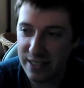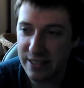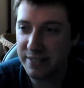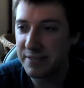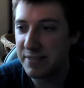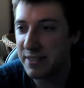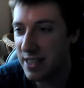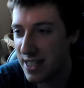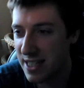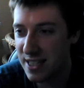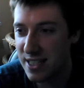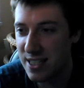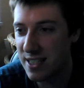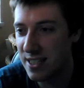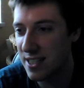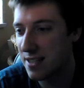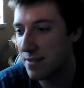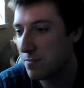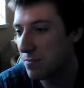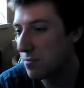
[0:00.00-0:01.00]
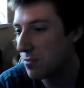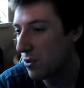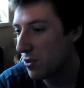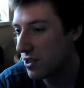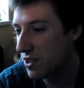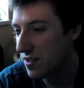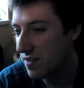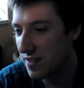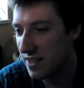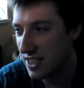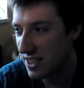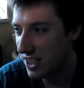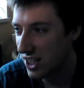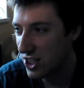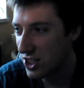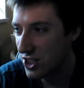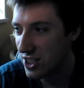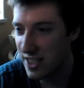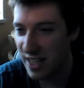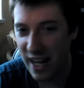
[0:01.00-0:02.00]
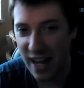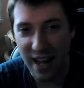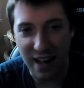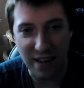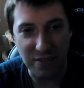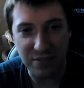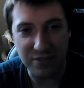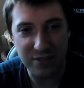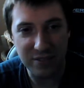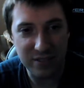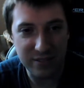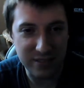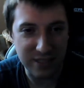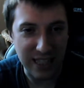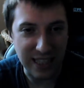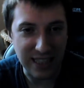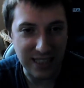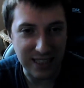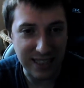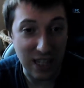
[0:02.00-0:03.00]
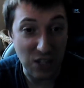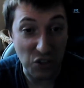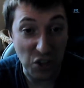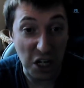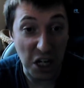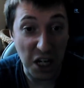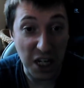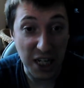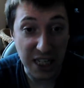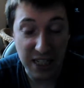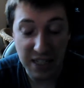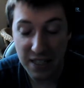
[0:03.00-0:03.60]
this is a point of discussion to have later down the line.